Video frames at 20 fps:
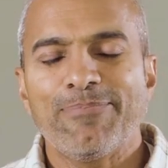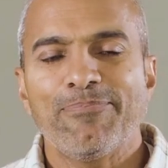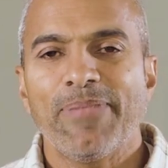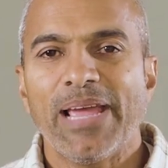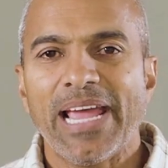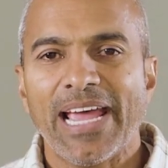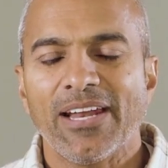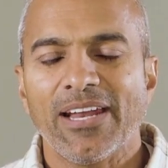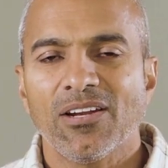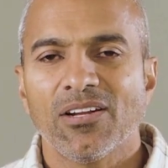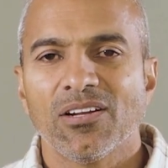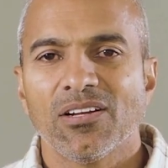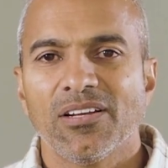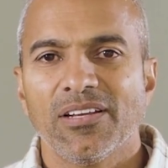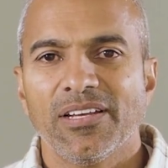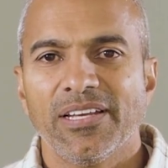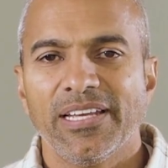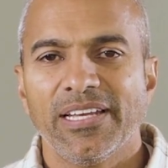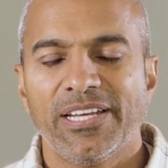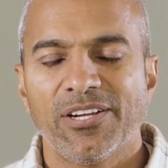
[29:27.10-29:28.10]
man,
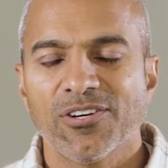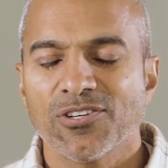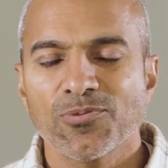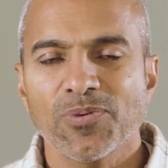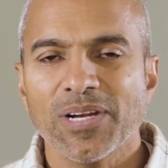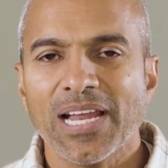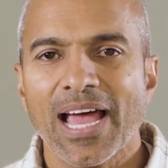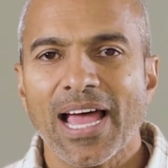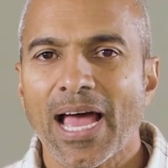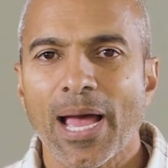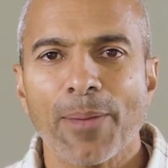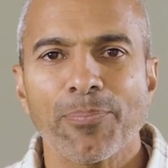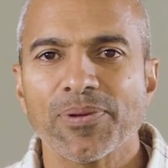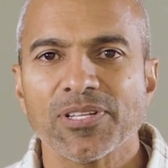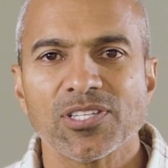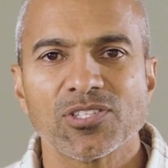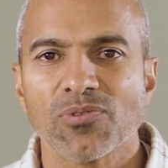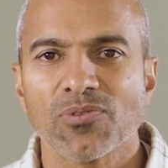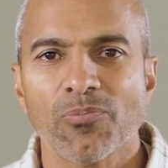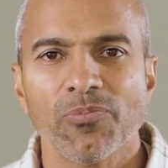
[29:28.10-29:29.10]
here's what
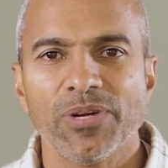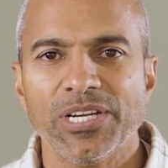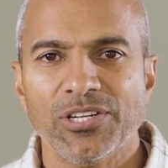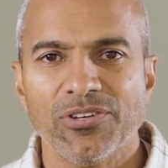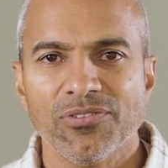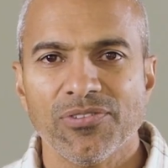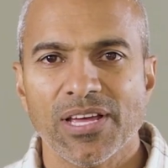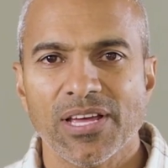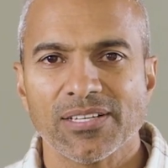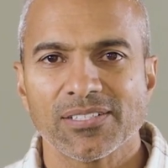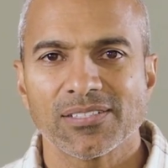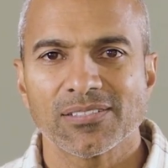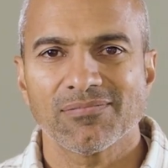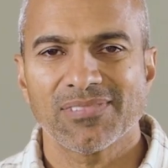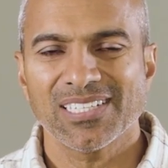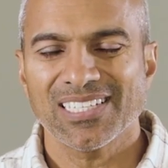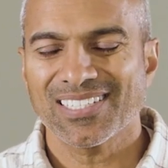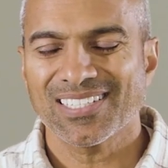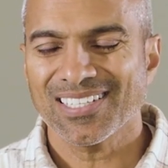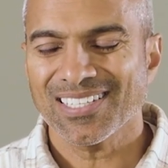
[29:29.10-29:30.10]
happens when we do this.
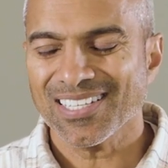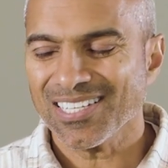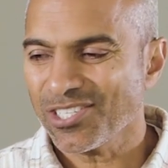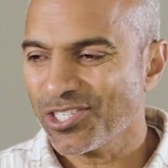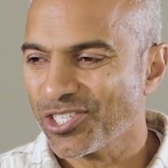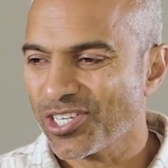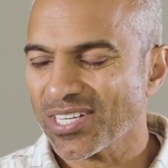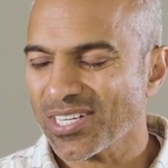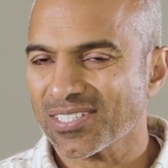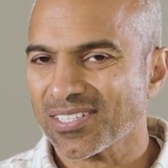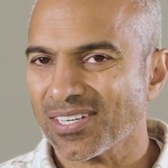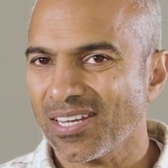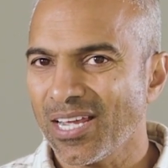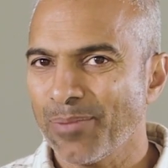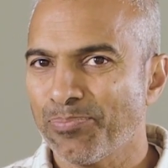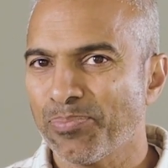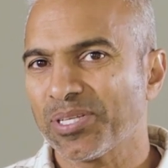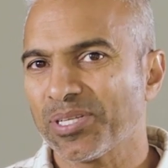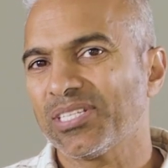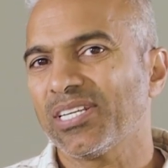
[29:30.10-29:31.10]
This isn't just a
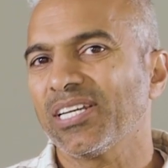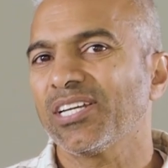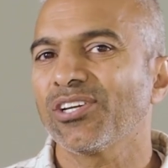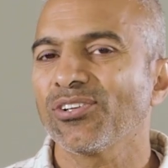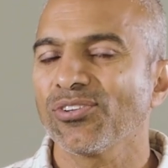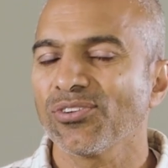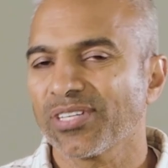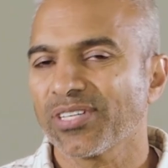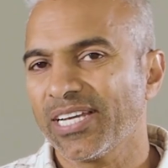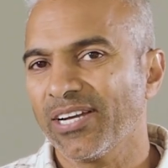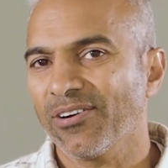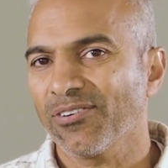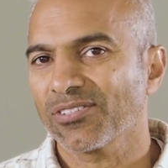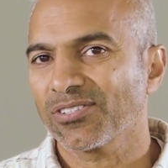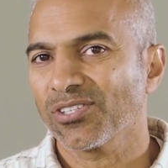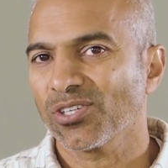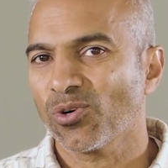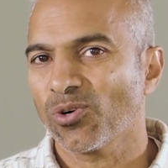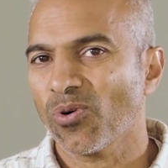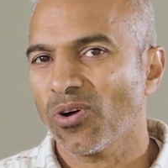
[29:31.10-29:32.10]
particular
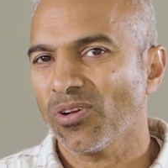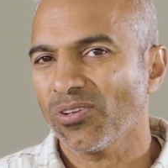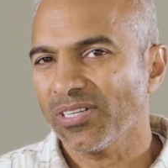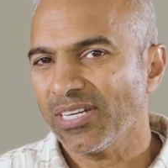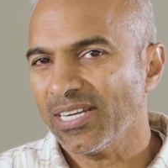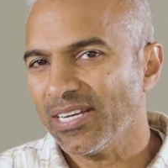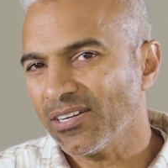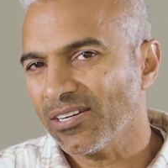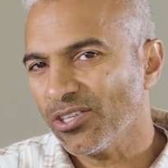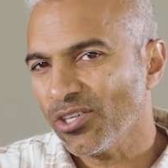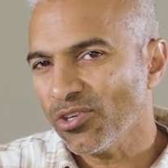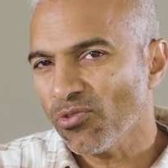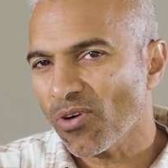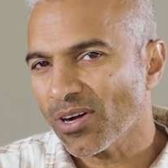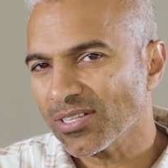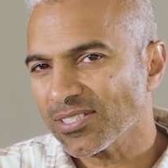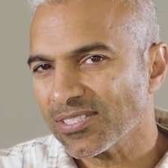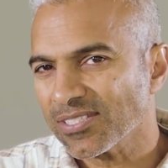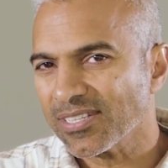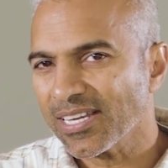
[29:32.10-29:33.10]
character quality, a
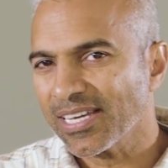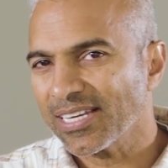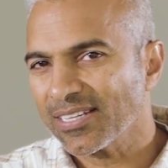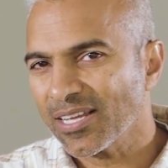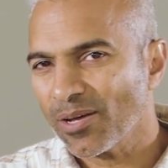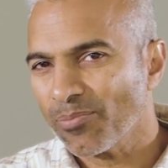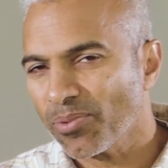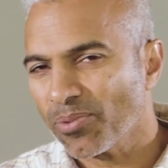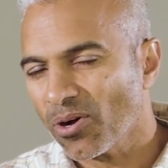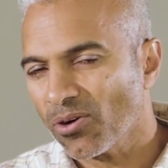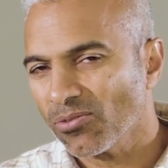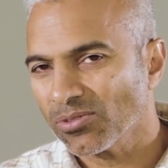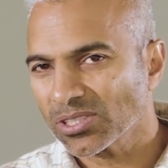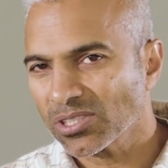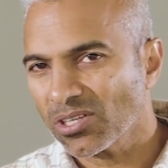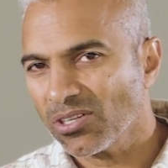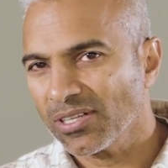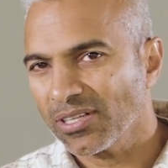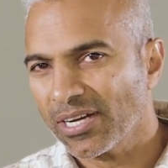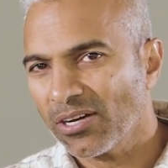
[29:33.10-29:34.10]
nuanced thing that Paul was
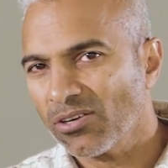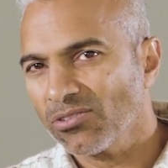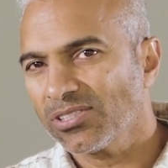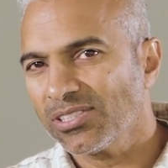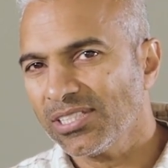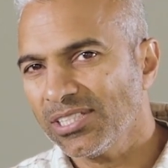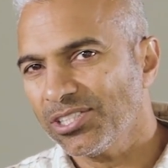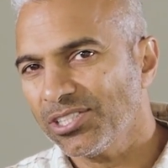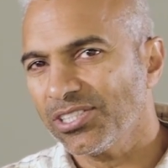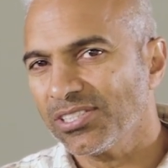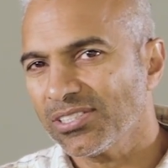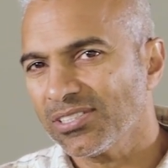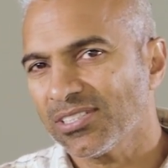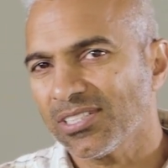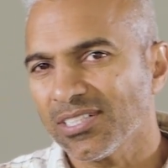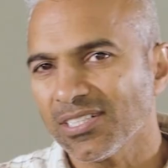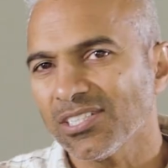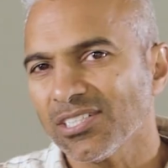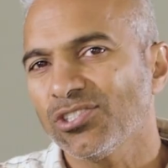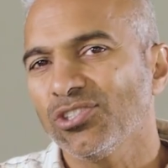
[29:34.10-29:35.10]
calling out. Oh, see, Jesus
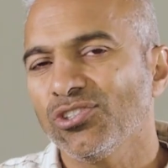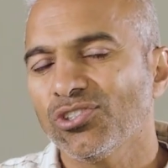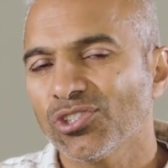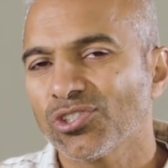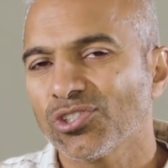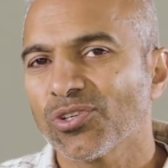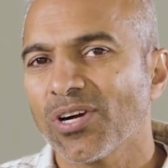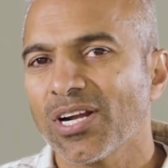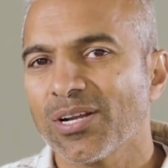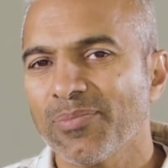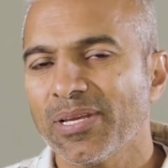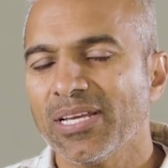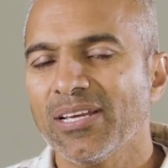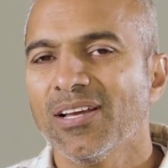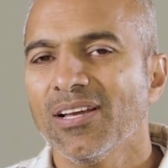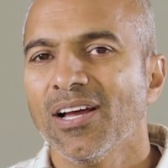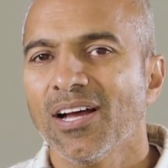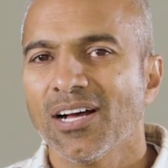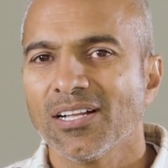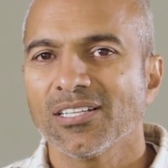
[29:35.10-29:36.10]
did this. You should try to be
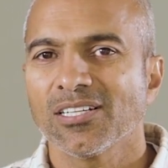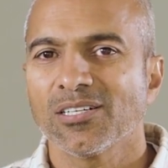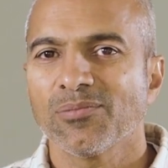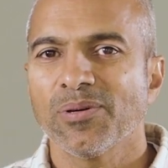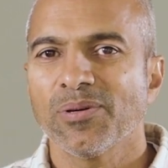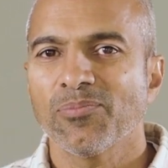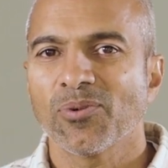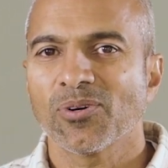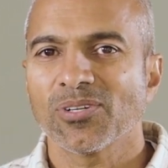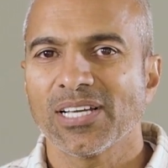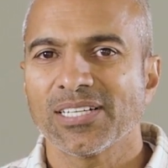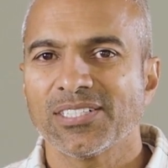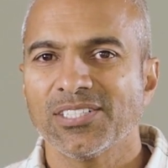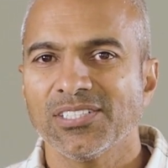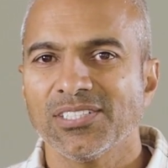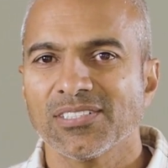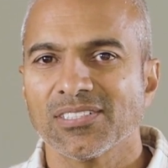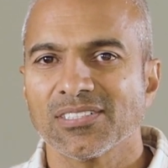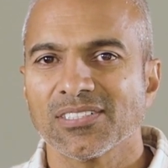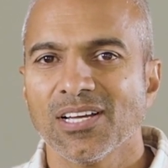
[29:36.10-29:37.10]
a little bit more like
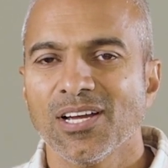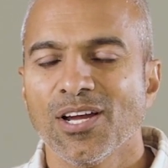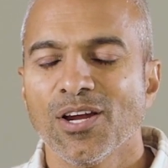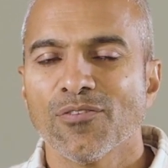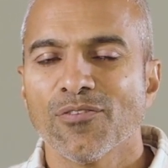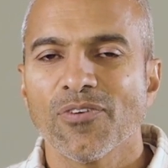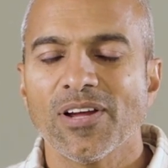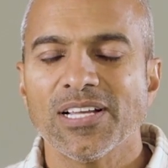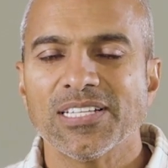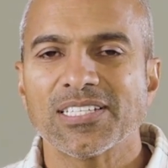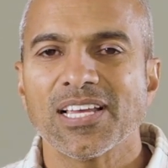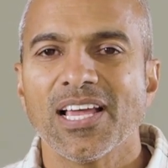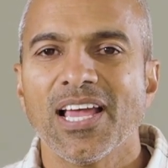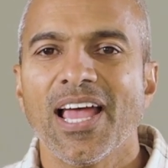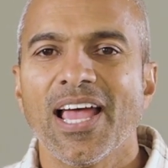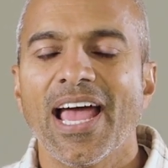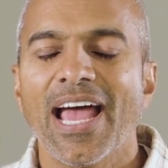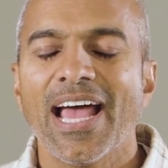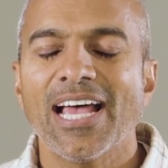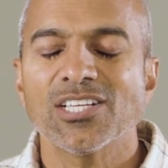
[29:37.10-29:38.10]
Jesus. Friends,
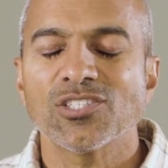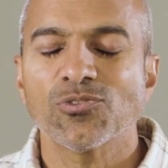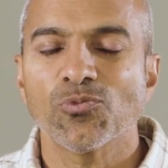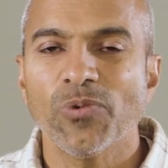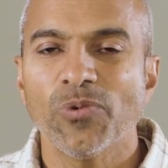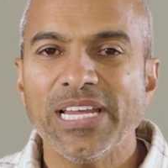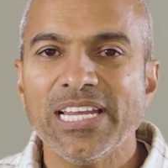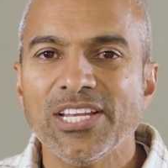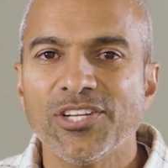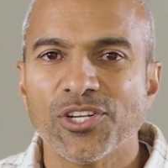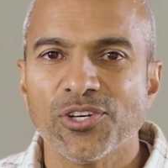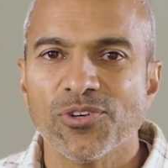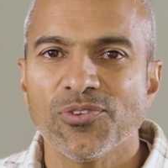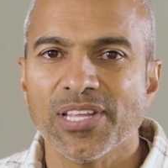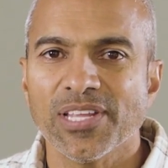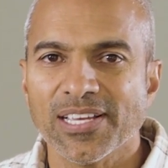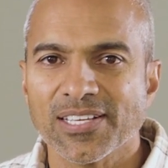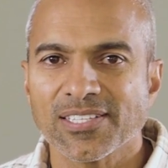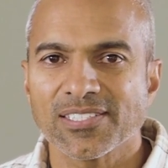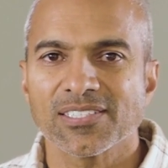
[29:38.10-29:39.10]
as we do
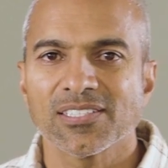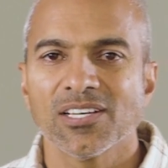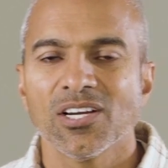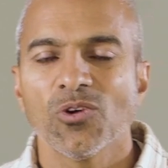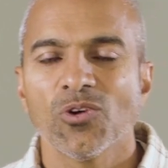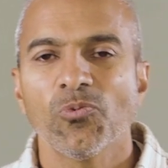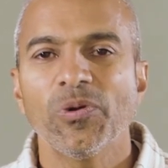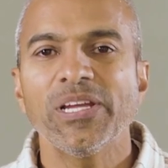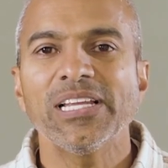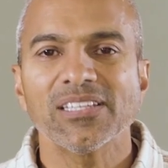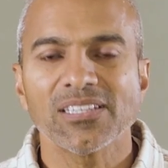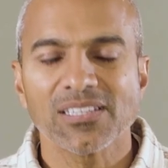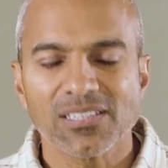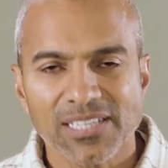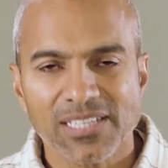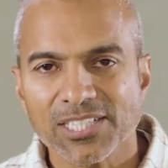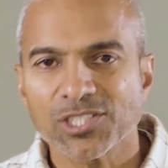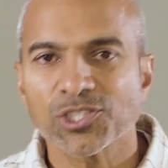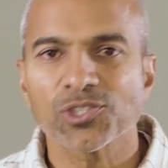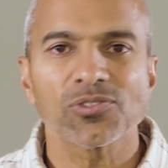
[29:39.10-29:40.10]
this, we
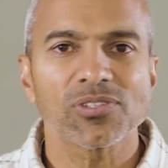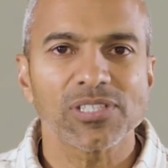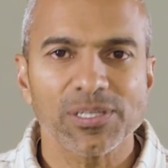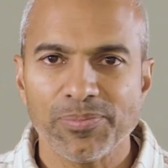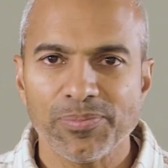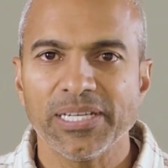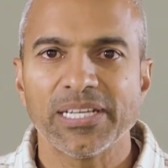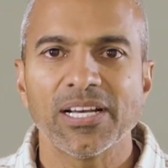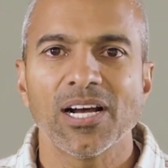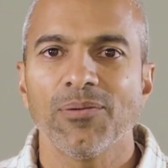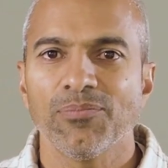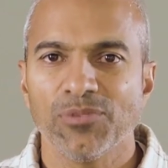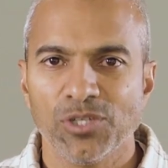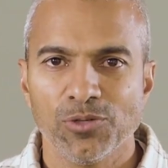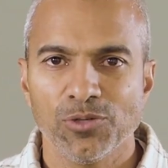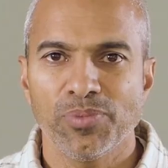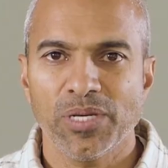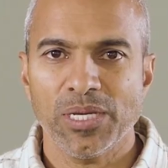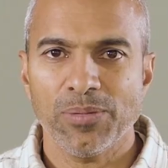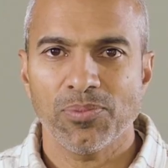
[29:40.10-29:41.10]
literally become new
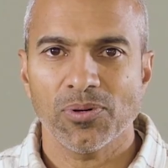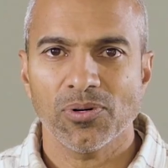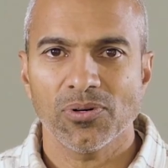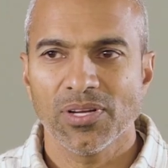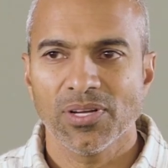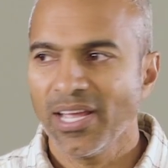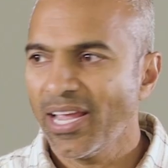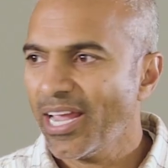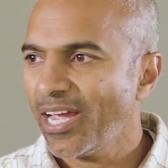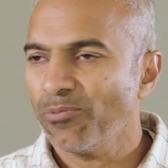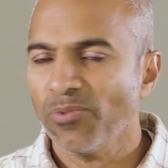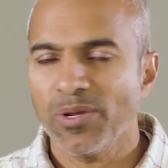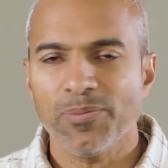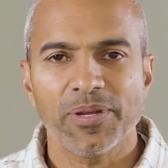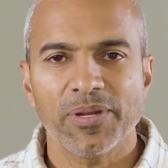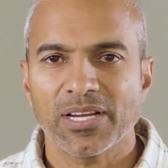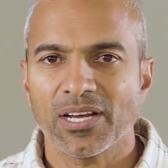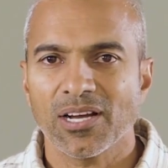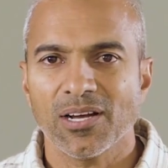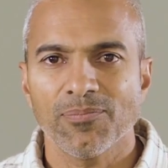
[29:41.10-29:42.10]
people and we
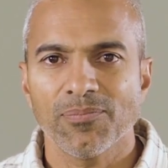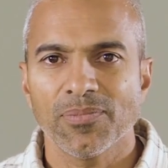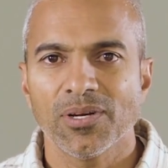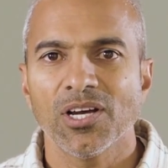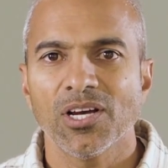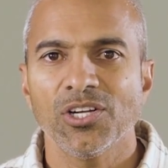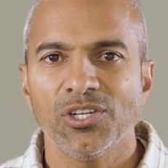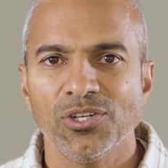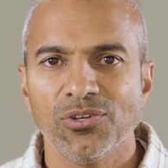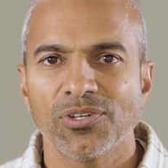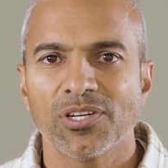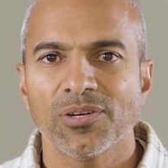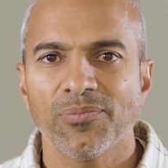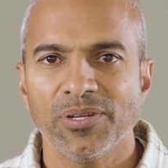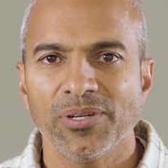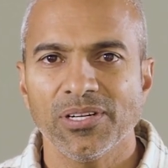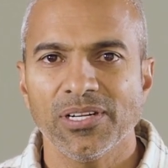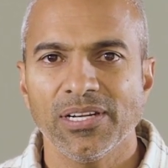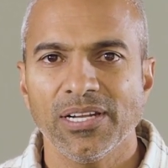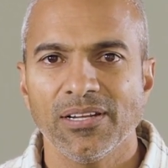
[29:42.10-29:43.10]
become a new
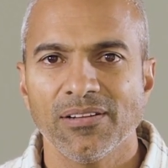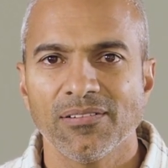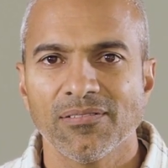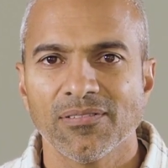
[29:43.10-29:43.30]
community.